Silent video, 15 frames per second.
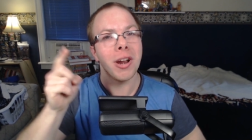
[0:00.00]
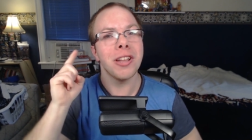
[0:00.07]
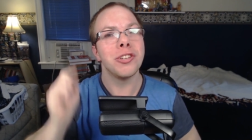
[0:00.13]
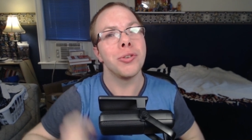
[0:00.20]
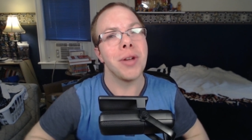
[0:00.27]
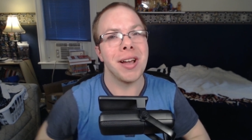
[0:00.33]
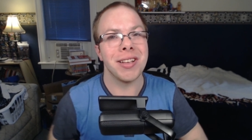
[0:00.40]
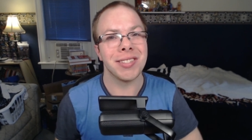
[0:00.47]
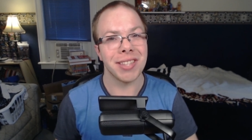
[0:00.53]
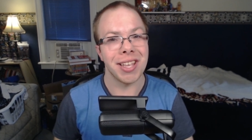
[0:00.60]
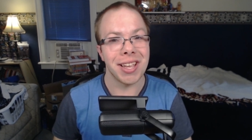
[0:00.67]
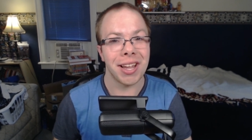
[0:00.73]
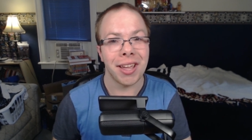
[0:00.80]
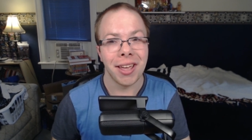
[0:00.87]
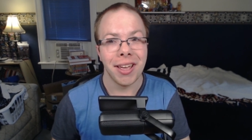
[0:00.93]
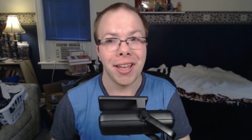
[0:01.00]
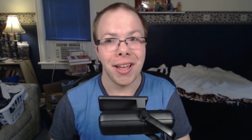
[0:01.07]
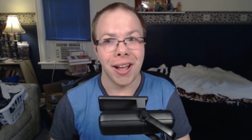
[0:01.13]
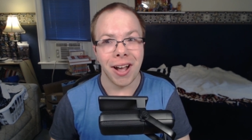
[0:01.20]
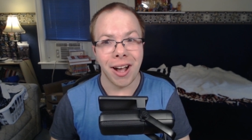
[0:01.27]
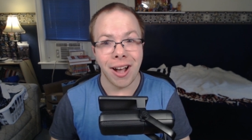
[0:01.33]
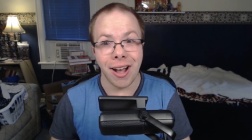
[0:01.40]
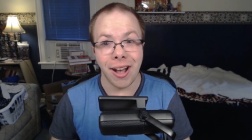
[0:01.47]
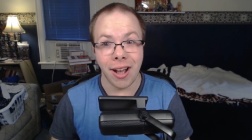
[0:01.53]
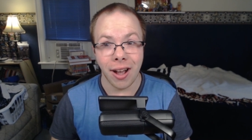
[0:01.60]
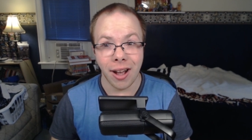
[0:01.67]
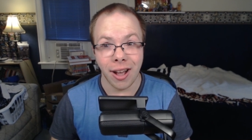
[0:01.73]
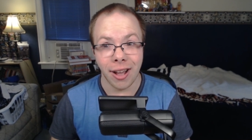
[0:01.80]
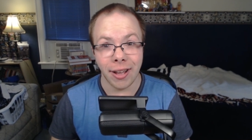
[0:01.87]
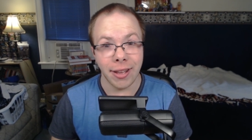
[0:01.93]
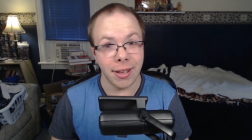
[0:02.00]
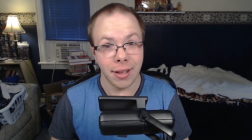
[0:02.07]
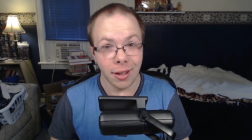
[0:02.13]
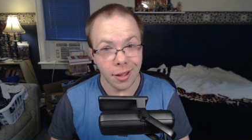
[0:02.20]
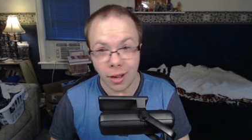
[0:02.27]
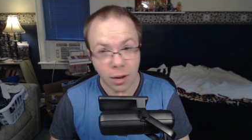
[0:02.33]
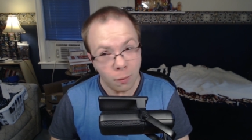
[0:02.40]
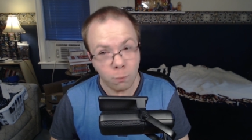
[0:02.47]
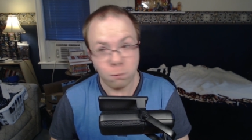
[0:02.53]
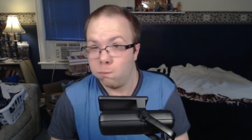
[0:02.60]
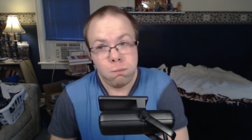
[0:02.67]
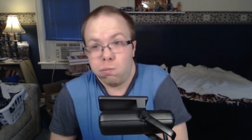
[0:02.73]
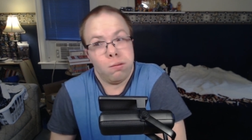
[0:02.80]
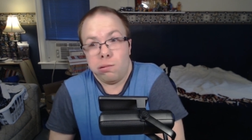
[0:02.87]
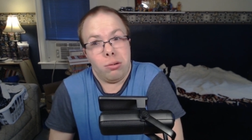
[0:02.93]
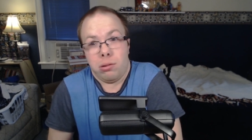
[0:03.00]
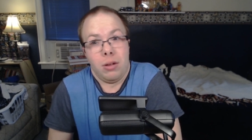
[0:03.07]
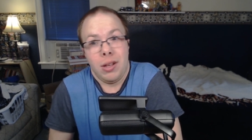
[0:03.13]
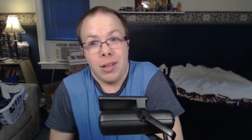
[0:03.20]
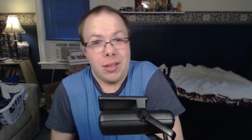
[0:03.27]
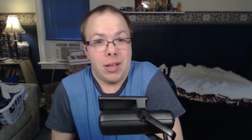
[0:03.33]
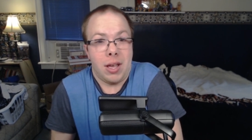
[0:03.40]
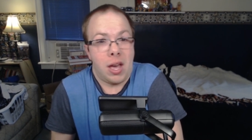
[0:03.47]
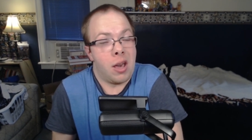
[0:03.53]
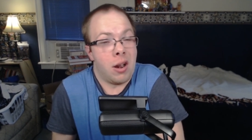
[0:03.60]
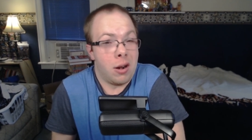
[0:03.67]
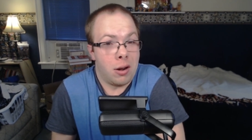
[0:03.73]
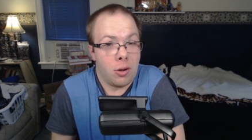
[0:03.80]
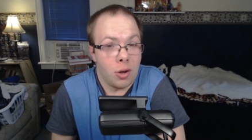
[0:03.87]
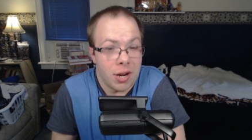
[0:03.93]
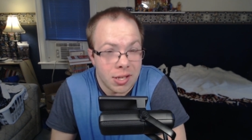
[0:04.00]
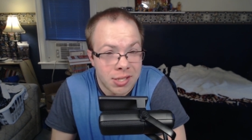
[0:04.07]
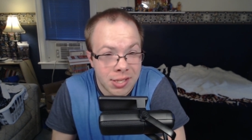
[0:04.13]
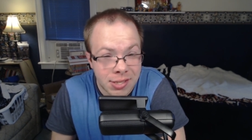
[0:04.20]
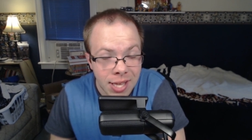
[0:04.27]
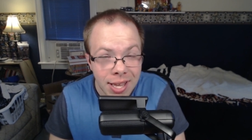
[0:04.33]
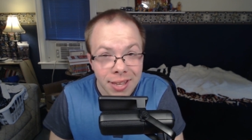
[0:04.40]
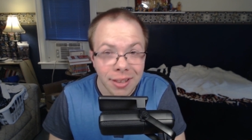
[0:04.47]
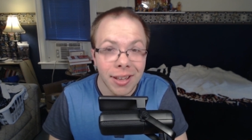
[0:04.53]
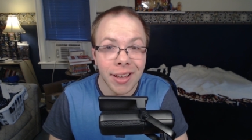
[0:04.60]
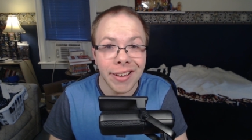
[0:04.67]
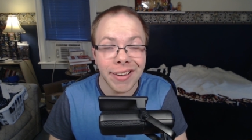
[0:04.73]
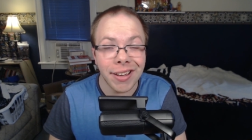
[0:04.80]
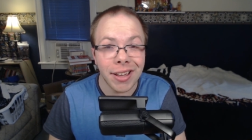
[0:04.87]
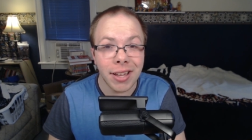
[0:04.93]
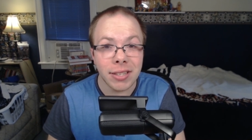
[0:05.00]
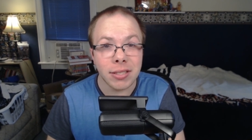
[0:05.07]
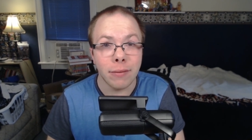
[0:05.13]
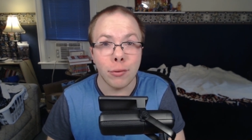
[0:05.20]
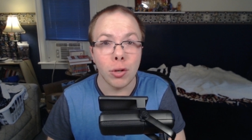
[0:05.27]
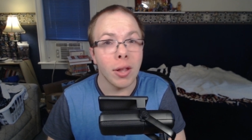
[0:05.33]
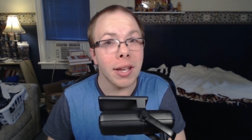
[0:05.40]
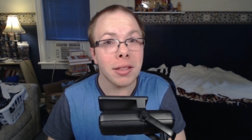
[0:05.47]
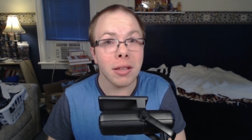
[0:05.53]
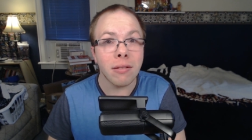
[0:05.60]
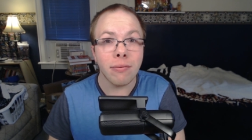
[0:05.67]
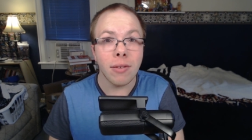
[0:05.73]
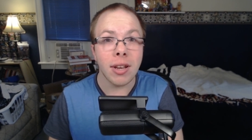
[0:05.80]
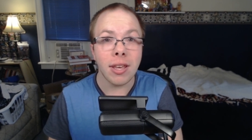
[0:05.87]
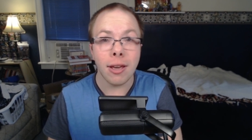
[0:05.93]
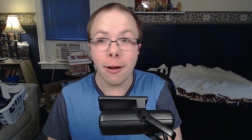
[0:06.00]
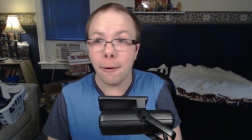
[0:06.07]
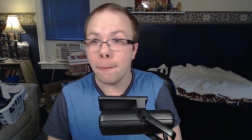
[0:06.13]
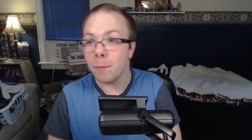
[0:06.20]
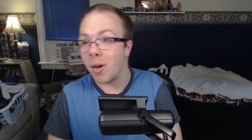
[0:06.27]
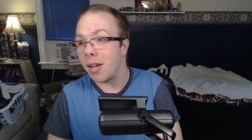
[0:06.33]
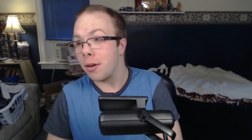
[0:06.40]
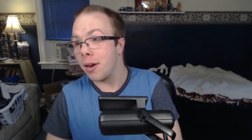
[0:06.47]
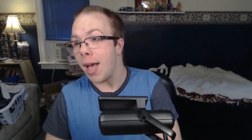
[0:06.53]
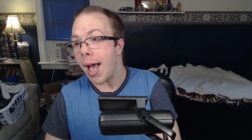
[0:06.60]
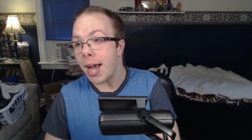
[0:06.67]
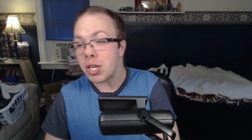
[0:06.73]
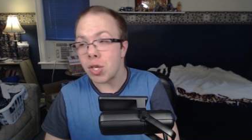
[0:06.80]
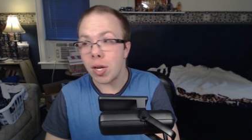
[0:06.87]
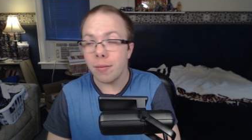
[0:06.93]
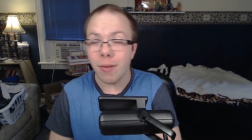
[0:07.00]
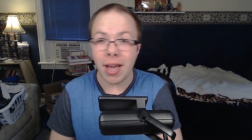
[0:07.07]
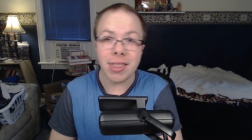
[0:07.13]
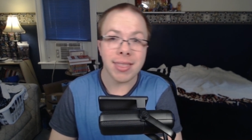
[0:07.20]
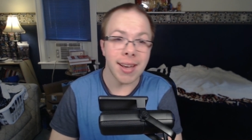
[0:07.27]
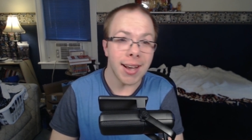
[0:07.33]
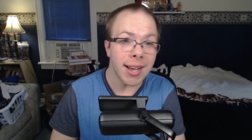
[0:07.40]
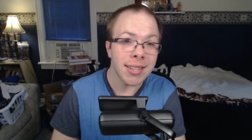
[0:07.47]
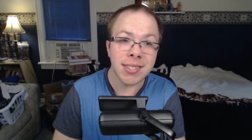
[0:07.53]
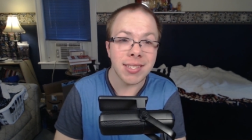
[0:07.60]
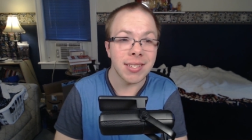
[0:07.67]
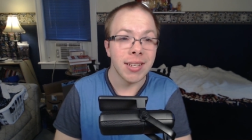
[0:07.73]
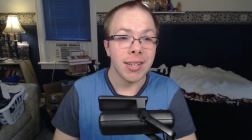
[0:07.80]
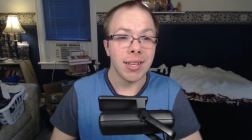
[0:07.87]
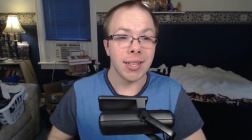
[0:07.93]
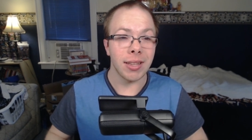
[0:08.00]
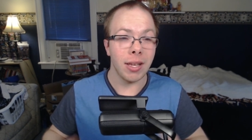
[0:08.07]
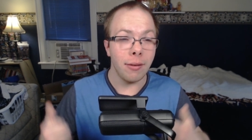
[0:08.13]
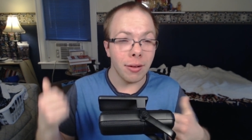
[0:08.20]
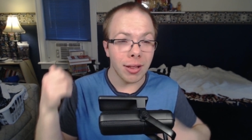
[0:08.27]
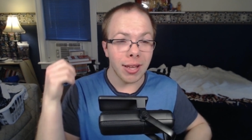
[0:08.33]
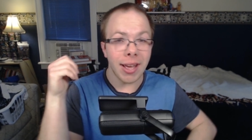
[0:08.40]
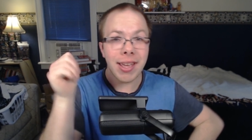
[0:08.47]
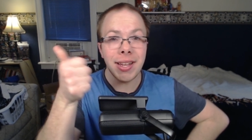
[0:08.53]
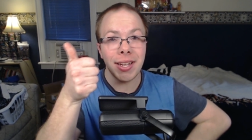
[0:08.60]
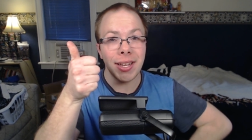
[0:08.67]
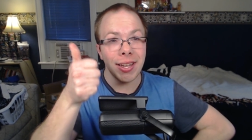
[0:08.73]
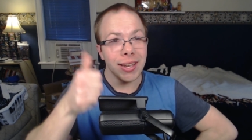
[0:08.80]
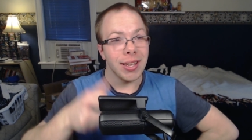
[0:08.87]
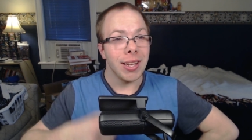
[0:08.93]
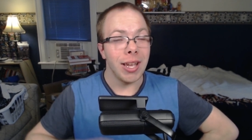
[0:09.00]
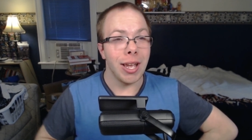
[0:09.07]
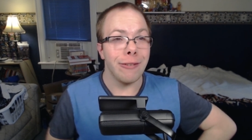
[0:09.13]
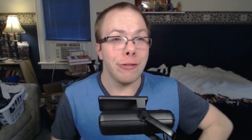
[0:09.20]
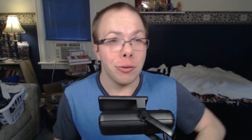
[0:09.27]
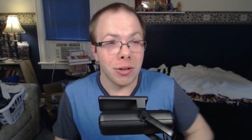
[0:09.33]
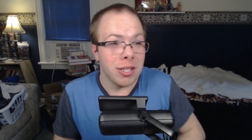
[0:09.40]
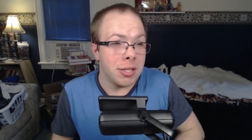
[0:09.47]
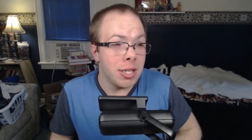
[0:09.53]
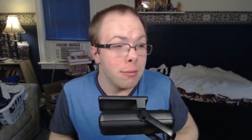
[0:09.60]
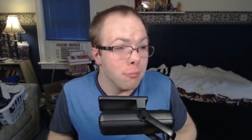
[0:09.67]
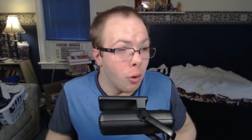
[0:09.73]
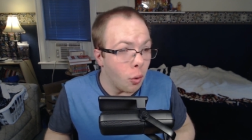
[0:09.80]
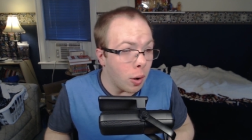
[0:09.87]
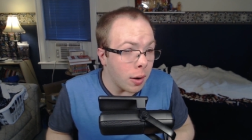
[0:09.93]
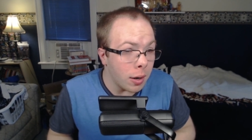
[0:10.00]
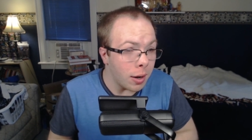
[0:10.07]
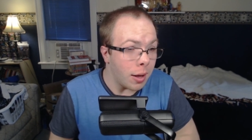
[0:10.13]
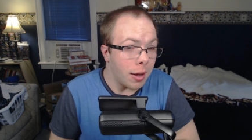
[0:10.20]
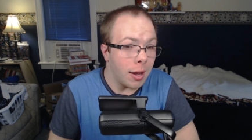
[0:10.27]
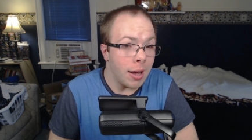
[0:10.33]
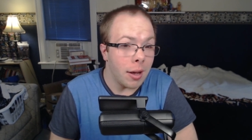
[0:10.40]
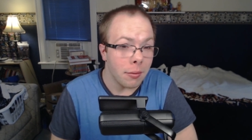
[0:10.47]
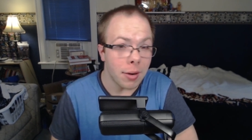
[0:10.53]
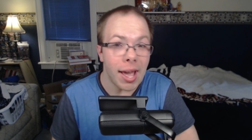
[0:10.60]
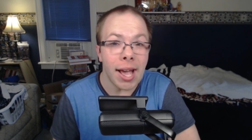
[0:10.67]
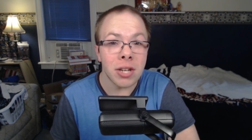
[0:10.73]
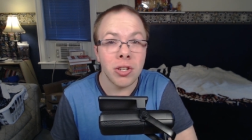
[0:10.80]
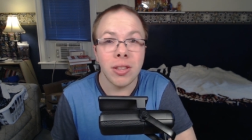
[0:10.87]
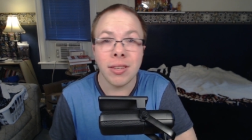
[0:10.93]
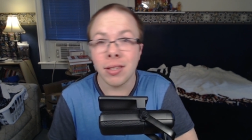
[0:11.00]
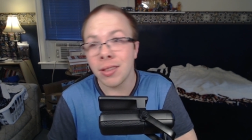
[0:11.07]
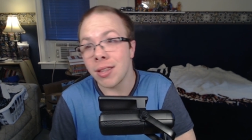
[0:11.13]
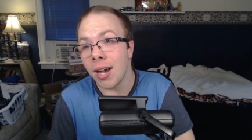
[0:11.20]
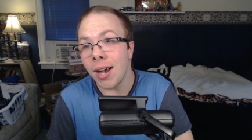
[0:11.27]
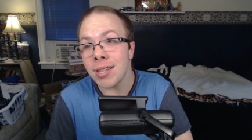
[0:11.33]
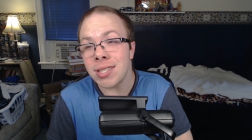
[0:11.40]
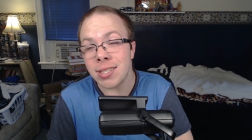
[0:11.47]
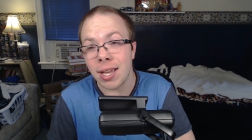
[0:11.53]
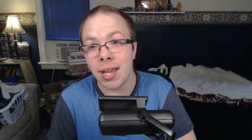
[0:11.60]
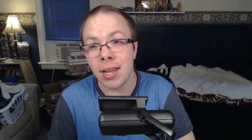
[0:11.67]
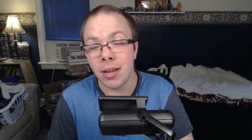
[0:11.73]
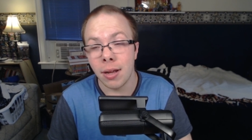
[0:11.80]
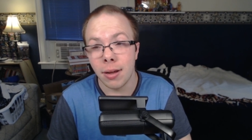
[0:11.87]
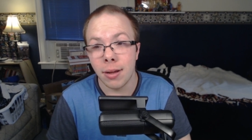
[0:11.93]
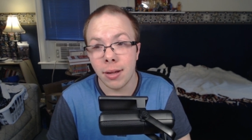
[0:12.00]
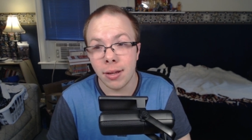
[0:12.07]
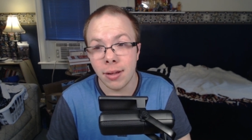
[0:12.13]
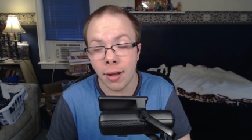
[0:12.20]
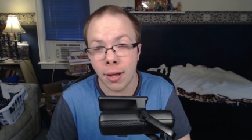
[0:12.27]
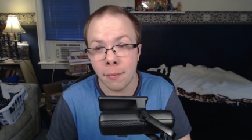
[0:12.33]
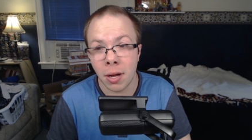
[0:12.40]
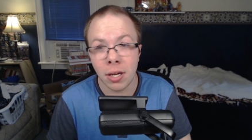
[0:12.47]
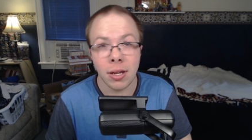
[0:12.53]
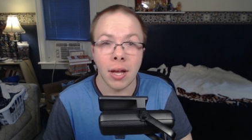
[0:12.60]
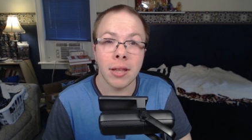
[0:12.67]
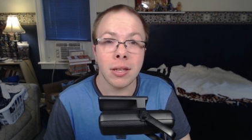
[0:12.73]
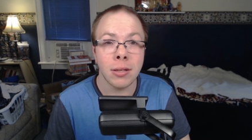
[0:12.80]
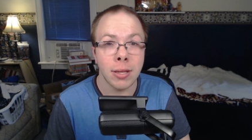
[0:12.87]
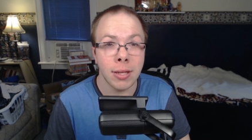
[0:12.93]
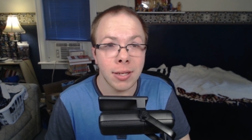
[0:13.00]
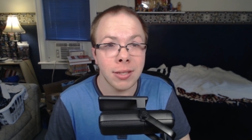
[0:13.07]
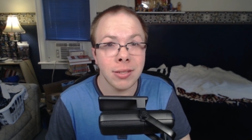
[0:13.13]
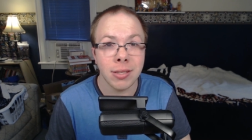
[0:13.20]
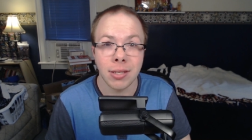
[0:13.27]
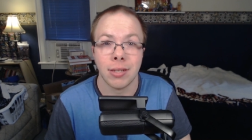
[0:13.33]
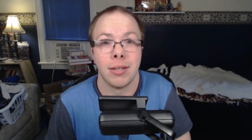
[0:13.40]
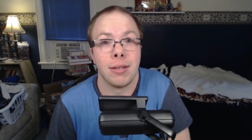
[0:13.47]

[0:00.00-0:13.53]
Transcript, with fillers: did you guys think? Uh I don't know what else to say. Uh, if you like this video, my reaction, my thoughts, leave a like. If you want to see more uh, reactions and thoughts, and uh, among other things,